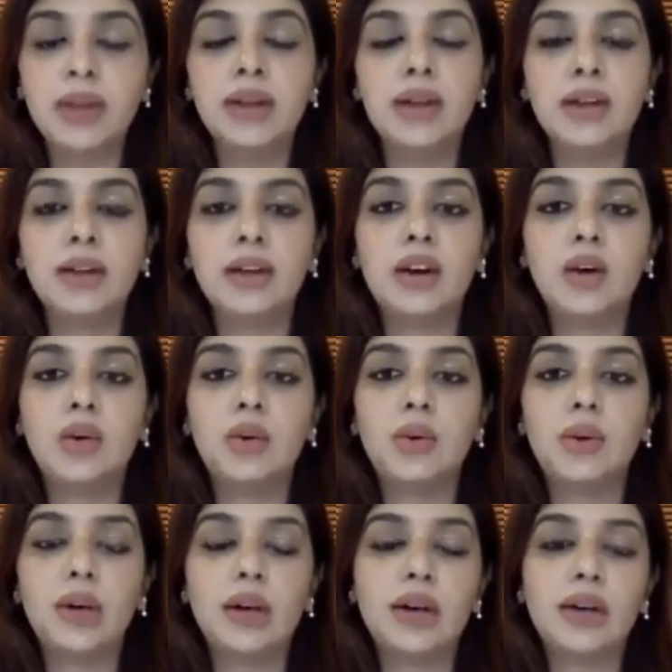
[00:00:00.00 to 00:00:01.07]
Now,
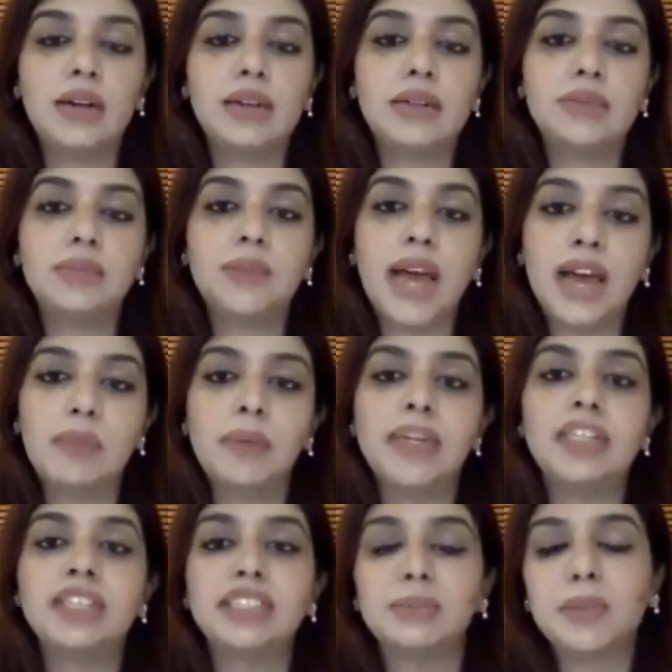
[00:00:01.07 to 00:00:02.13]
PRP
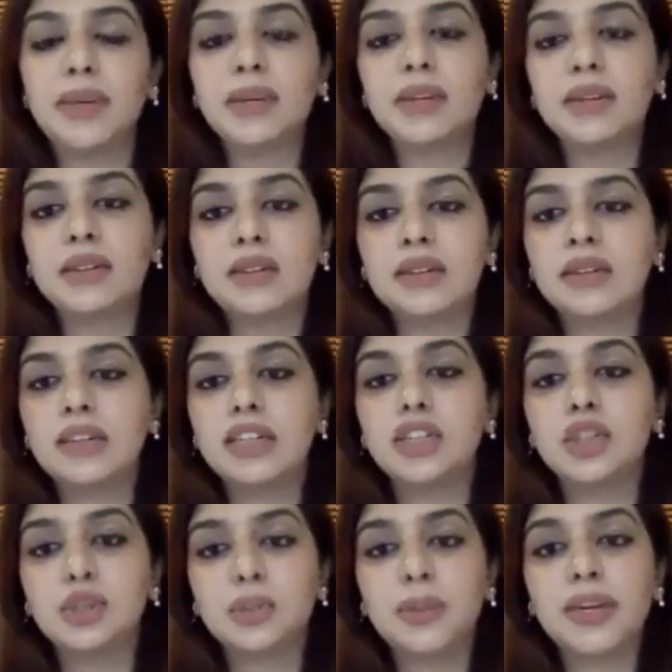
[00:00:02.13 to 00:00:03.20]
treatment, it
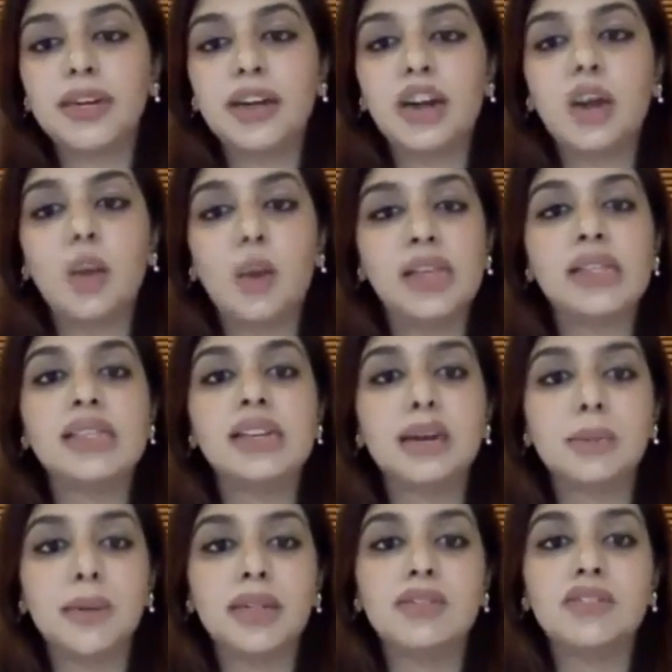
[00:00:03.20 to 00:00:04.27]
should be done once in a
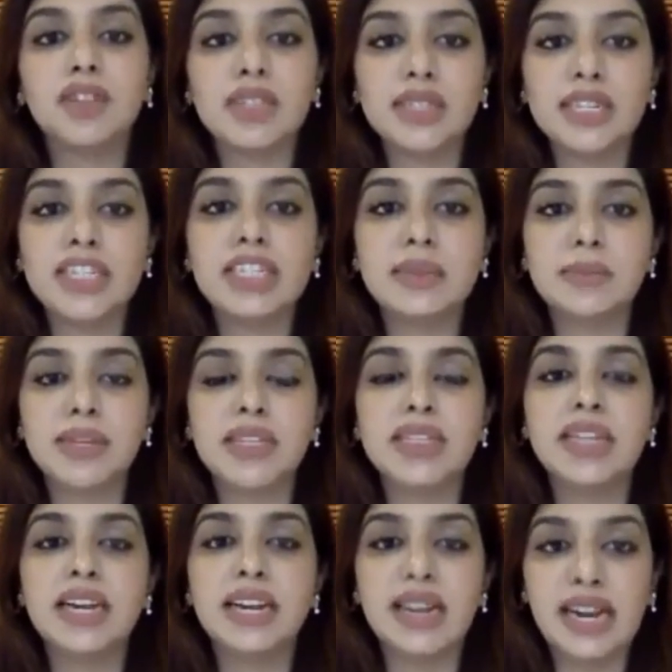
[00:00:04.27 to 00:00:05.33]
month for 6 months,
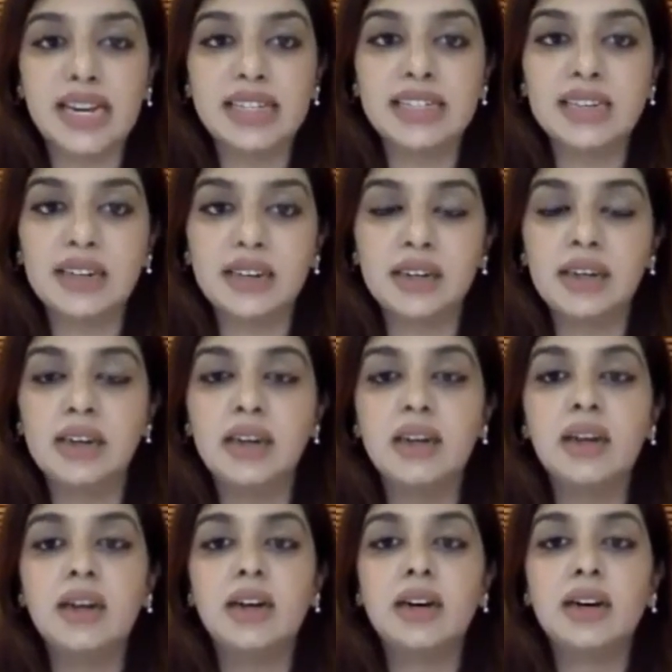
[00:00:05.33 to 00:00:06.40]
and later
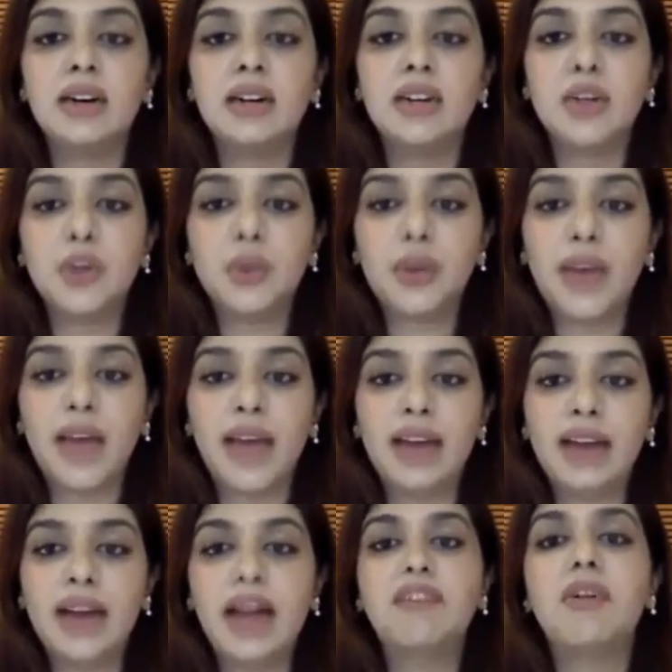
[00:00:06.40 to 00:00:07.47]
on, you can
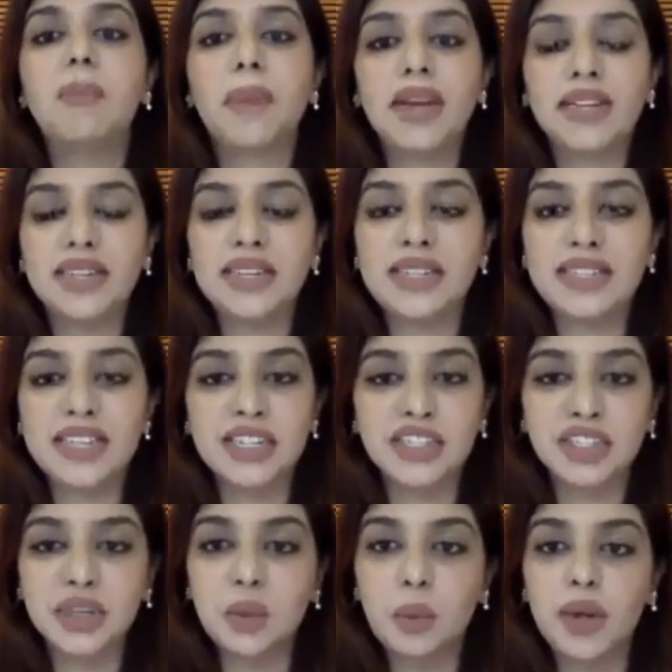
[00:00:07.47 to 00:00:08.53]
have a maintenance
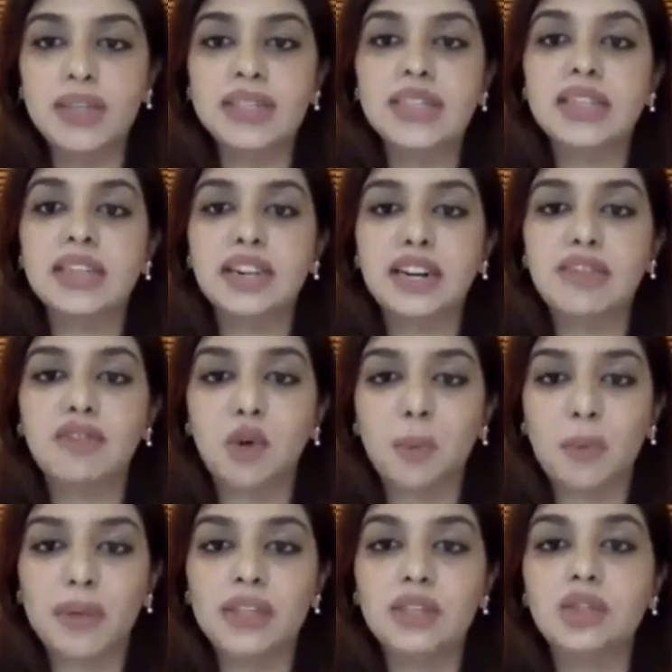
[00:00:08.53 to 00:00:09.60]
session once in 3-4
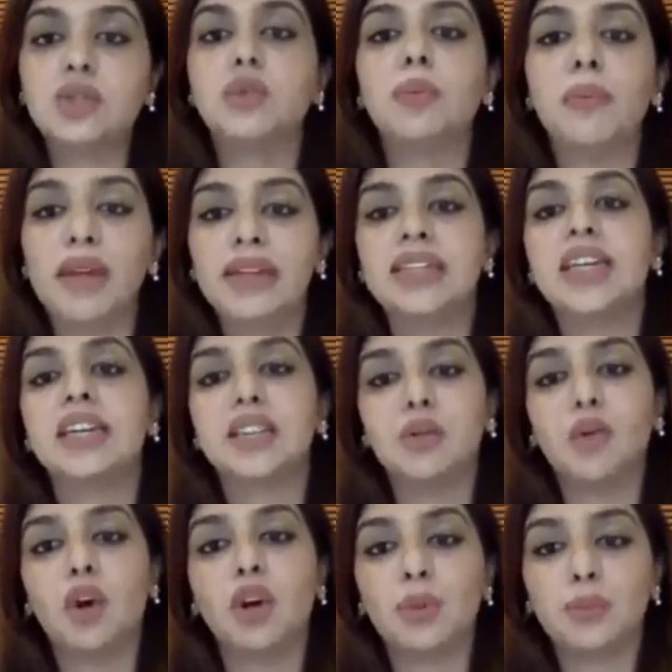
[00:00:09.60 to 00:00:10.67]
months to maintain the
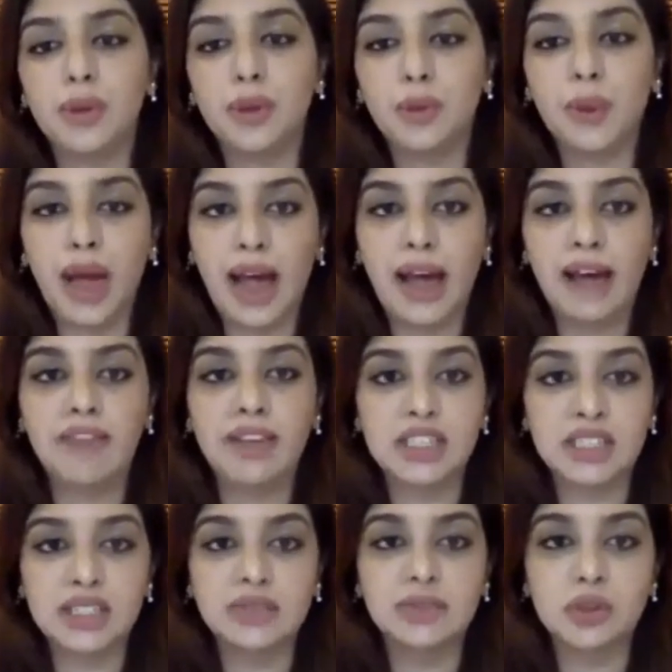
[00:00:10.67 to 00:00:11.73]
volume you have
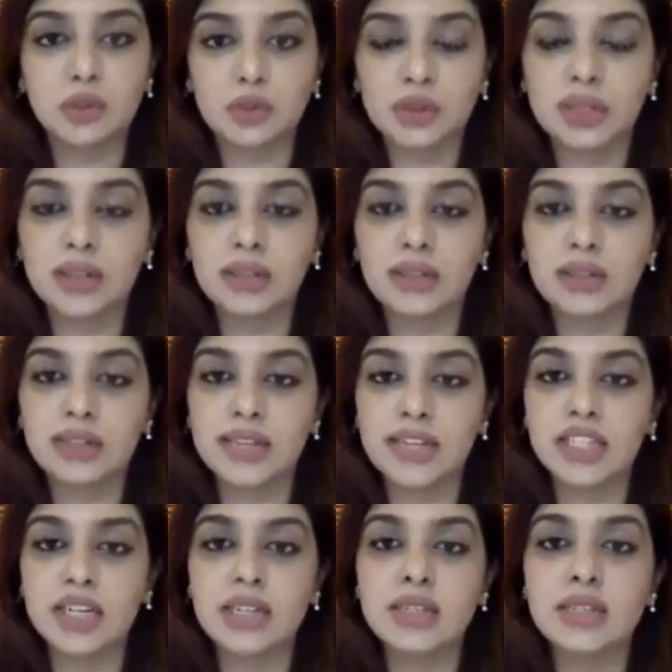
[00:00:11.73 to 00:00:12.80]
achieved through the
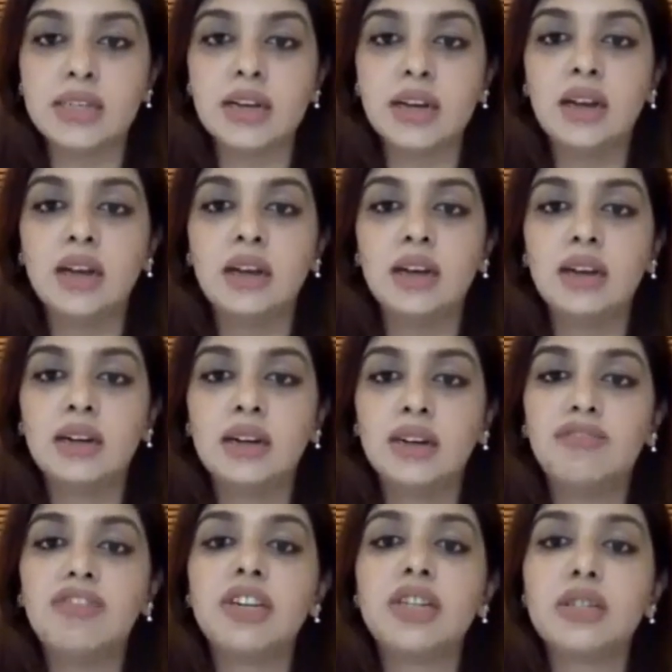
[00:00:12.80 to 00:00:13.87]
sessions.
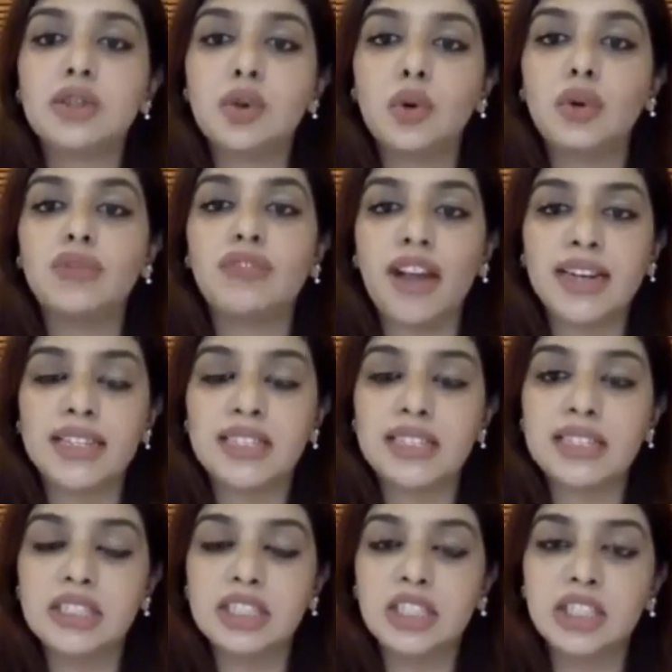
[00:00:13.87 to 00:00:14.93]
If it is growth factor
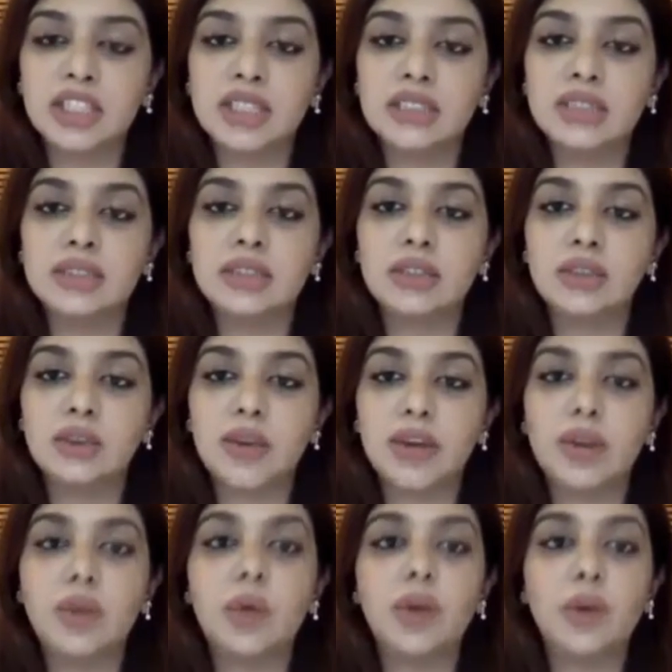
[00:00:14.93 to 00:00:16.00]
injections, you can
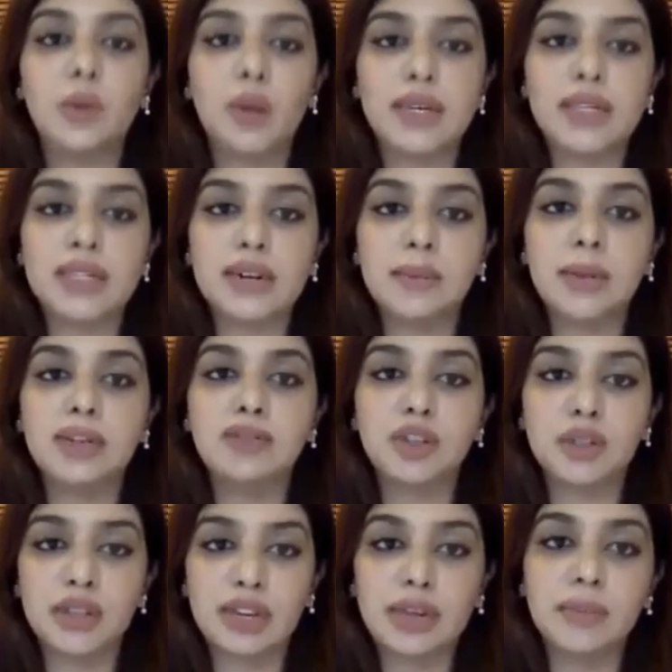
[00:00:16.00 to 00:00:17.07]
do it once in a month for
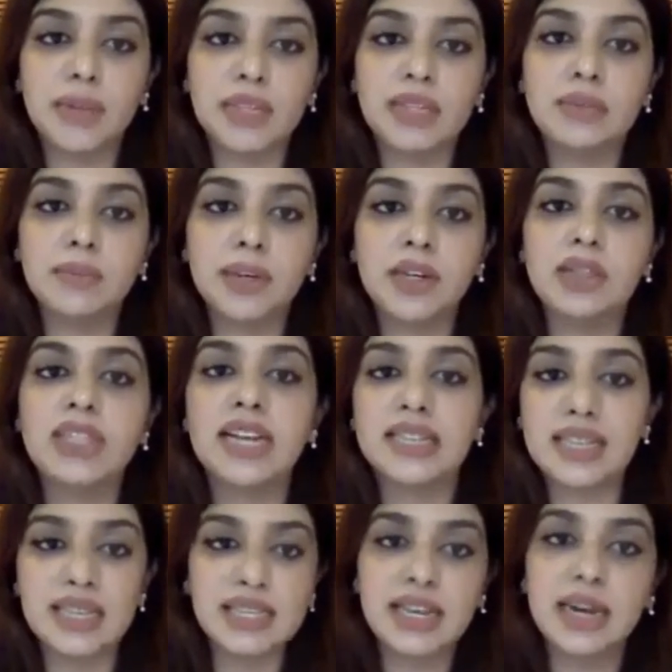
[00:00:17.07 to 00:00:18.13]
3 months, because as
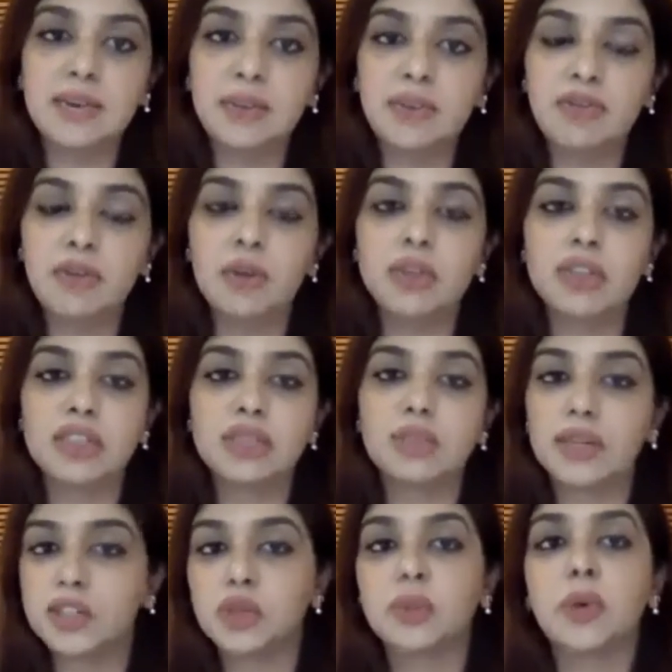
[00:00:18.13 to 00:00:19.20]
I said before, it is
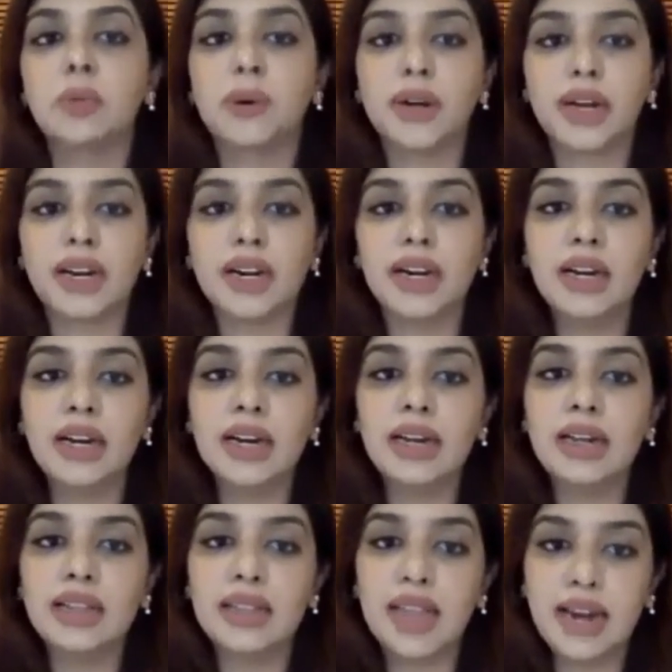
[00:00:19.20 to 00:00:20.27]
much more potent
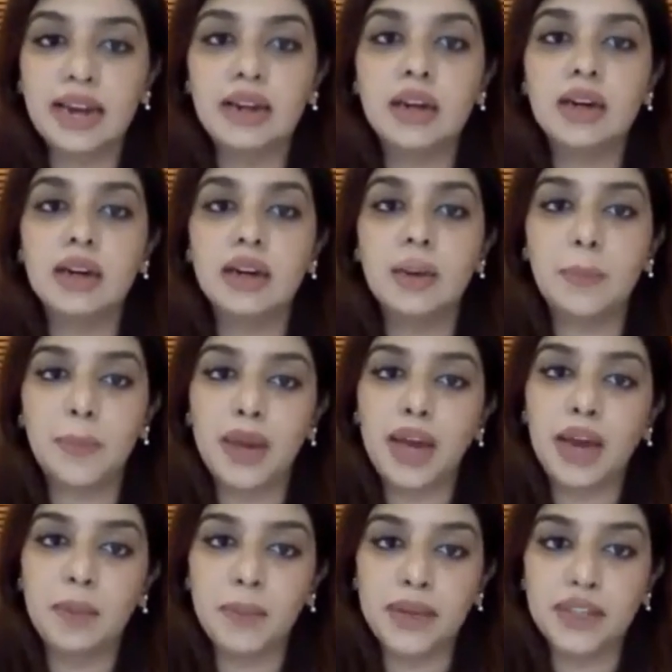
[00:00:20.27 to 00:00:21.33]
than
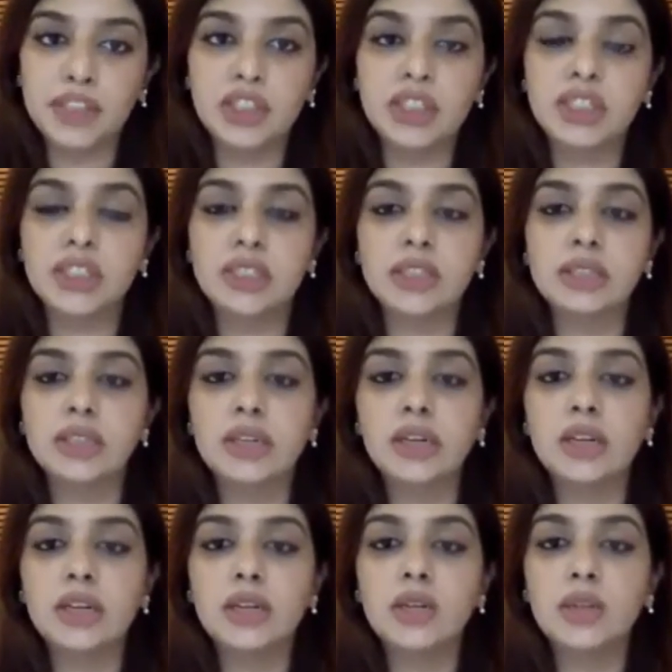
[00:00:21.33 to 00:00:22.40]
PRP injections.
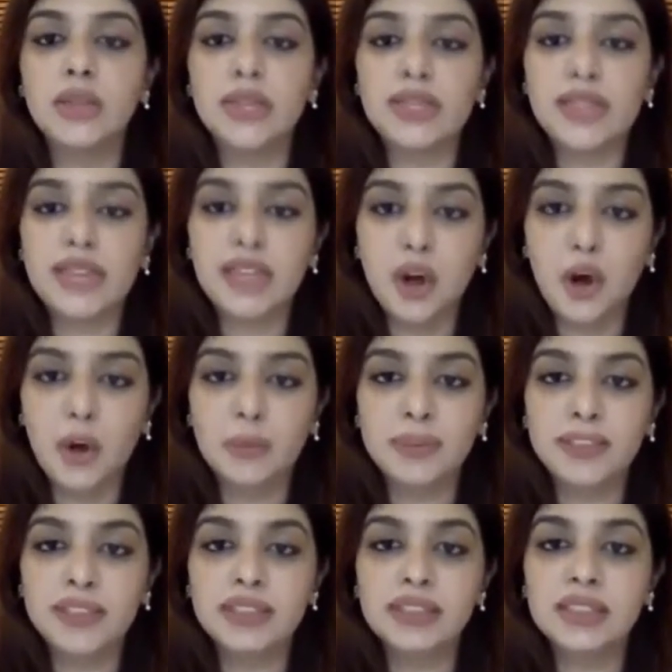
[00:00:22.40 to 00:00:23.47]
So these are the
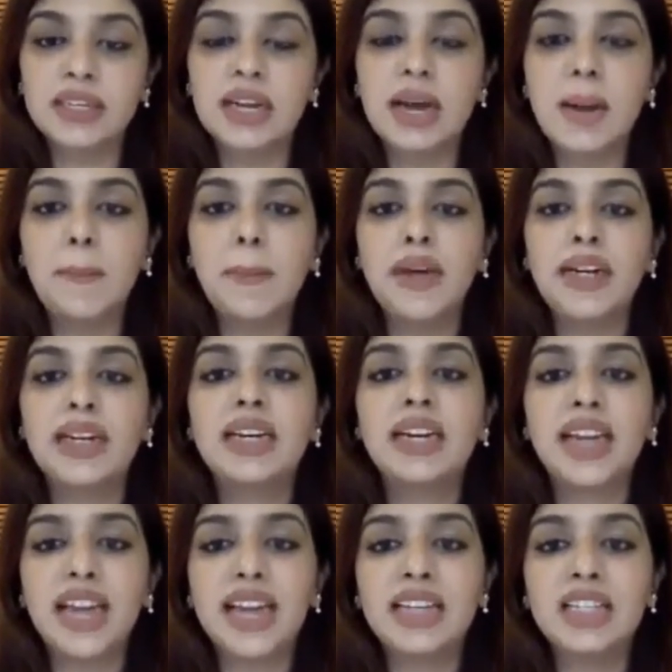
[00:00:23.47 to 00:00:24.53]
options. But in
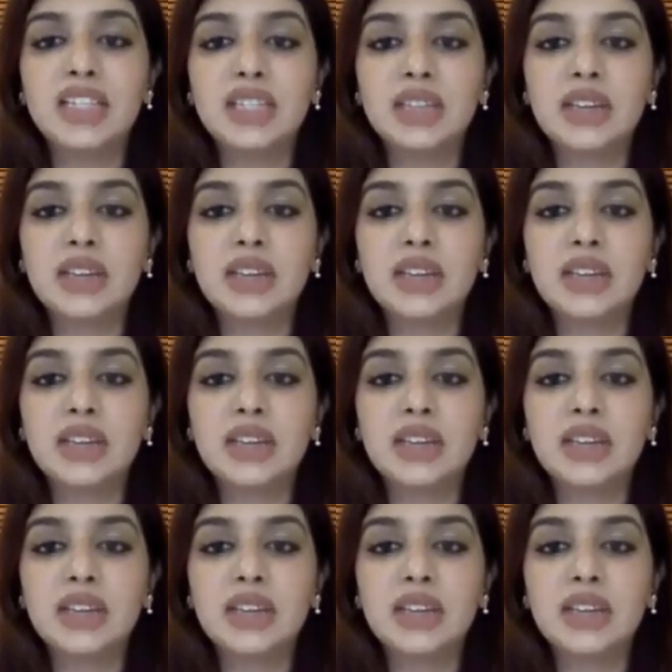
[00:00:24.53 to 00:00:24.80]
case